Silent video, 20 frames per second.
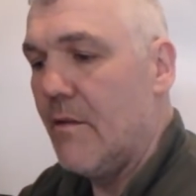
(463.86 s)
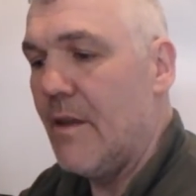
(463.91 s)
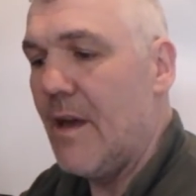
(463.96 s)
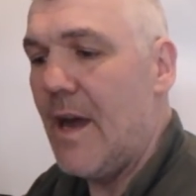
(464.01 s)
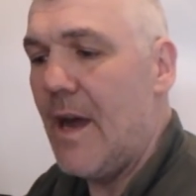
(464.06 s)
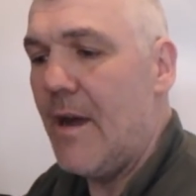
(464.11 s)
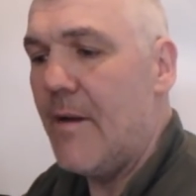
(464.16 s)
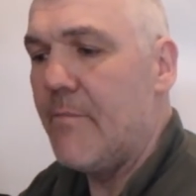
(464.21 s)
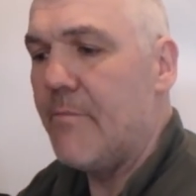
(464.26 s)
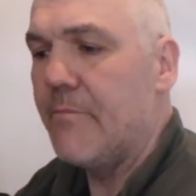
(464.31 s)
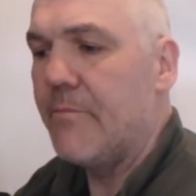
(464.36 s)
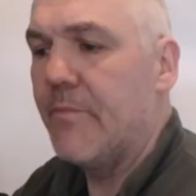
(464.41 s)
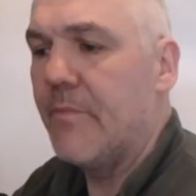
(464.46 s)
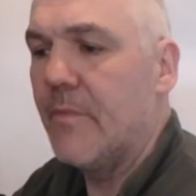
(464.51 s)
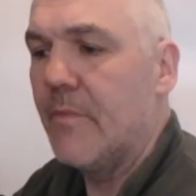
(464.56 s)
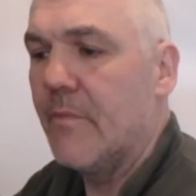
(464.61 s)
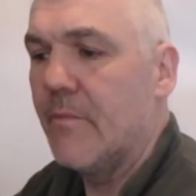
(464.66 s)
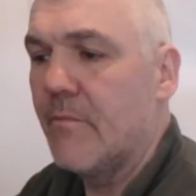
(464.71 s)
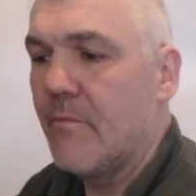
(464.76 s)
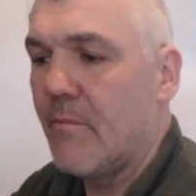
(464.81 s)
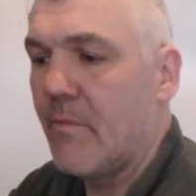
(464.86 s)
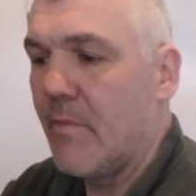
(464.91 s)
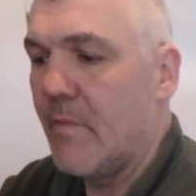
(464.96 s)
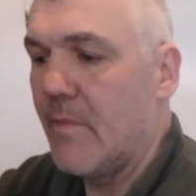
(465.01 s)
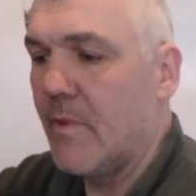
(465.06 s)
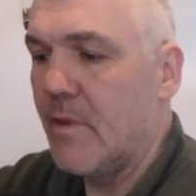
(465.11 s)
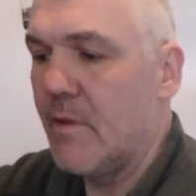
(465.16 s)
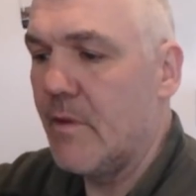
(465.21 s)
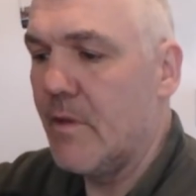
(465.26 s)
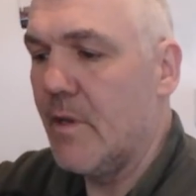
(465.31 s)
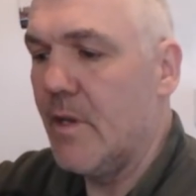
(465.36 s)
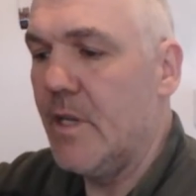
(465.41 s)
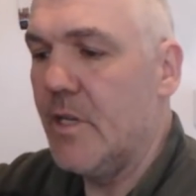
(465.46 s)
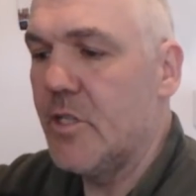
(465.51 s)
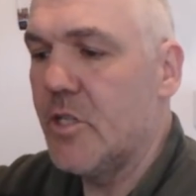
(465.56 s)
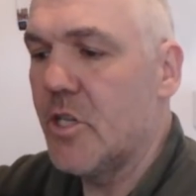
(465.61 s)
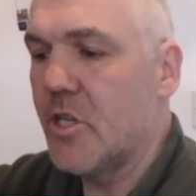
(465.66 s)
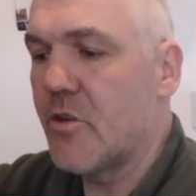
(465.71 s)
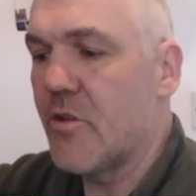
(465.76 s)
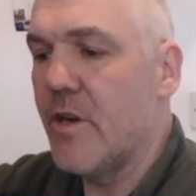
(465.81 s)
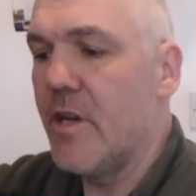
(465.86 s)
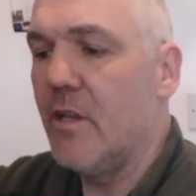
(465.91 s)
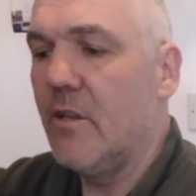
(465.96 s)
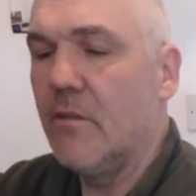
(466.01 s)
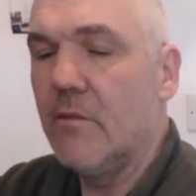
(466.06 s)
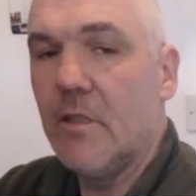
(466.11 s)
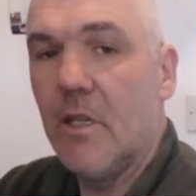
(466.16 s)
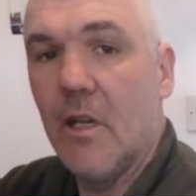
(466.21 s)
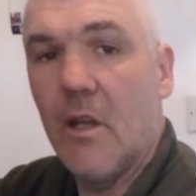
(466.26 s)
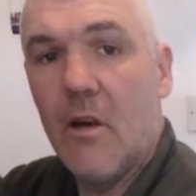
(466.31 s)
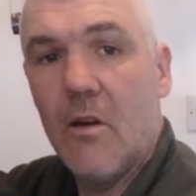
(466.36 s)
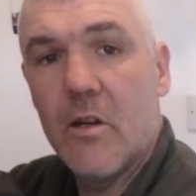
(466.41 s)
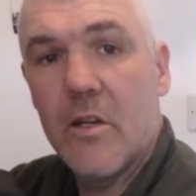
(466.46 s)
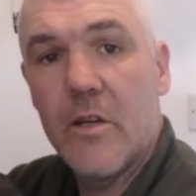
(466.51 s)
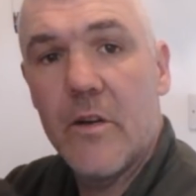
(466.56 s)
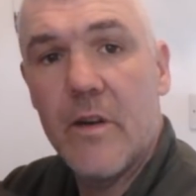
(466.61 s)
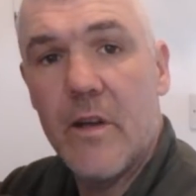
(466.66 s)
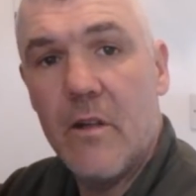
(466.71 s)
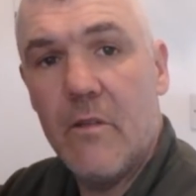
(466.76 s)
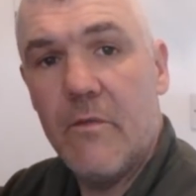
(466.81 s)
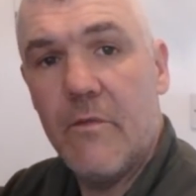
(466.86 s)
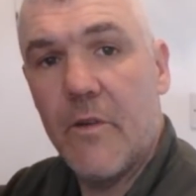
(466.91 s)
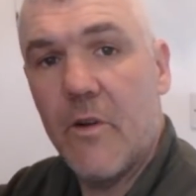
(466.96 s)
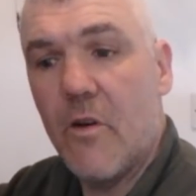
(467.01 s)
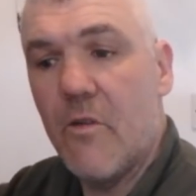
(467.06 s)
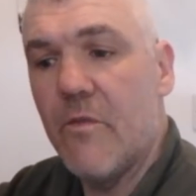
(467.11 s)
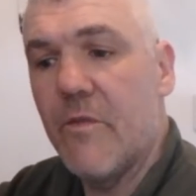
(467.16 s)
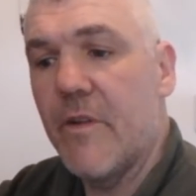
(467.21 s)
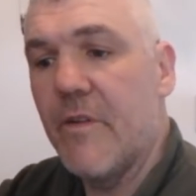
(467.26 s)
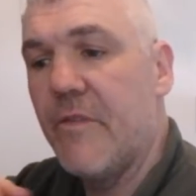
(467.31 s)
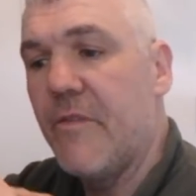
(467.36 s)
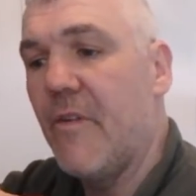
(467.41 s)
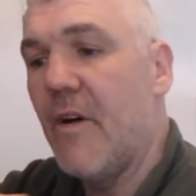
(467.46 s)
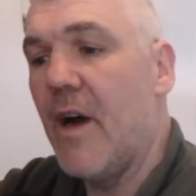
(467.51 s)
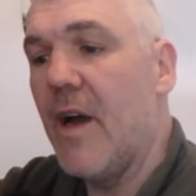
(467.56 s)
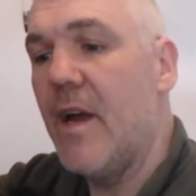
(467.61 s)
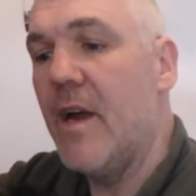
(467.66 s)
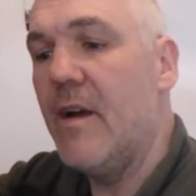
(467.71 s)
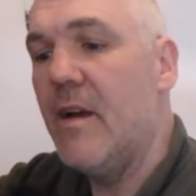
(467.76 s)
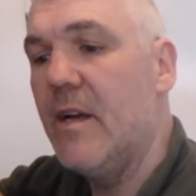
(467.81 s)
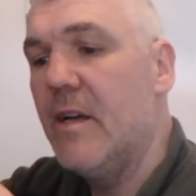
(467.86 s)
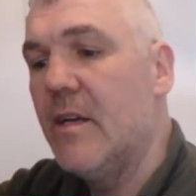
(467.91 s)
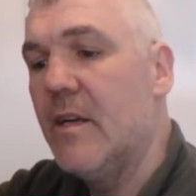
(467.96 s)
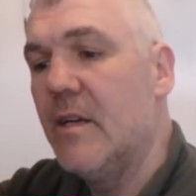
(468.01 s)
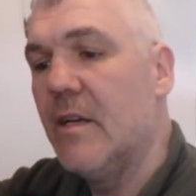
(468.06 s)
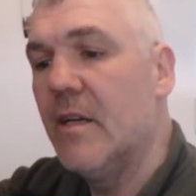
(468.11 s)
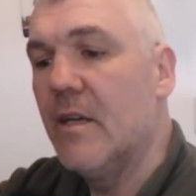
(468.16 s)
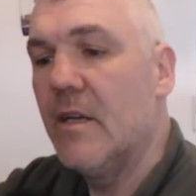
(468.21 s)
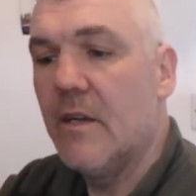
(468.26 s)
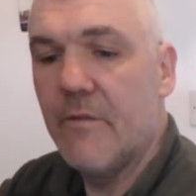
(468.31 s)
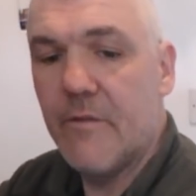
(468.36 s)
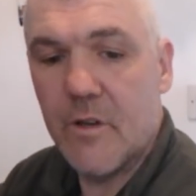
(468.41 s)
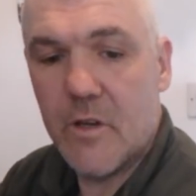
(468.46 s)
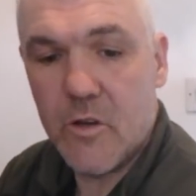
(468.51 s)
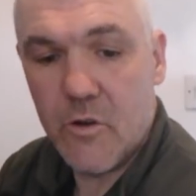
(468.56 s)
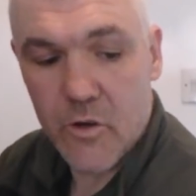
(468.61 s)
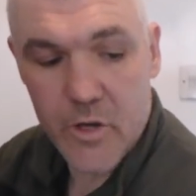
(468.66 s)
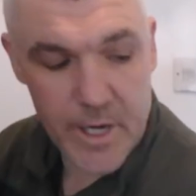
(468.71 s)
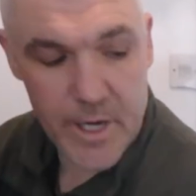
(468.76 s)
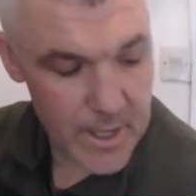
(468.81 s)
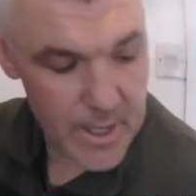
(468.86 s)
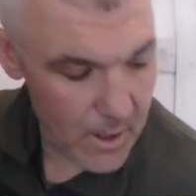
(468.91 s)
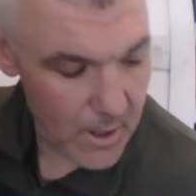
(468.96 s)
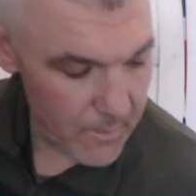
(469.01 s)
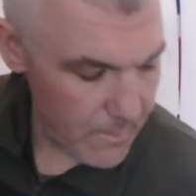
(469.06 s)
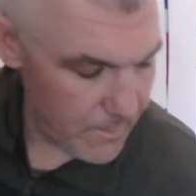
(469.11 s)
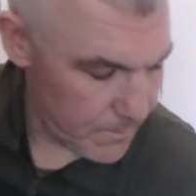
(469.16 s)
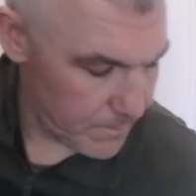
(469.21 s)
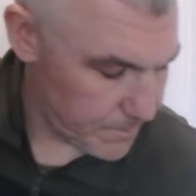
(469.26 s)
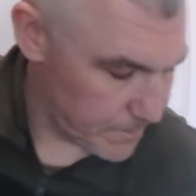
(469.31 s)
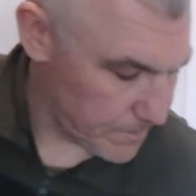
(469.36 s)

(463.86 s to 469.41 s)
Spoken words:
That is a grill, a long grill put over the fire for cooking on.